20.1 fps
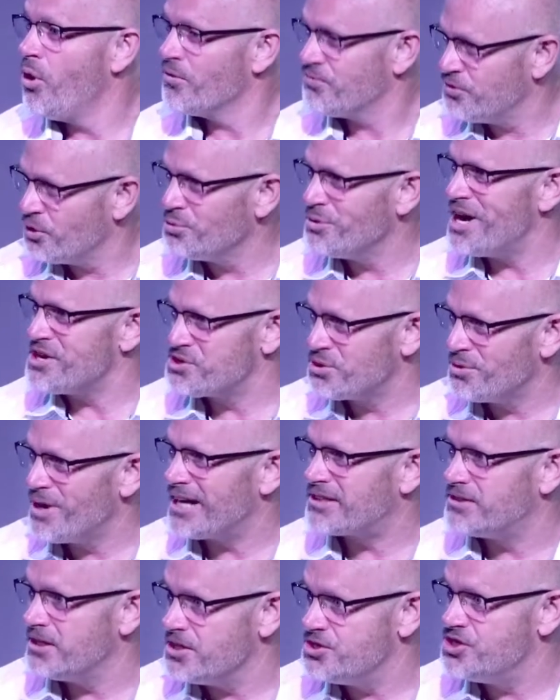or for
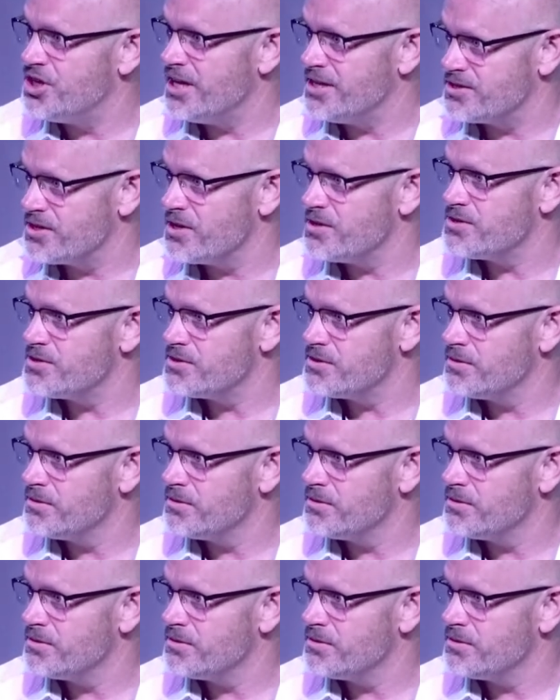resurrected Jesus?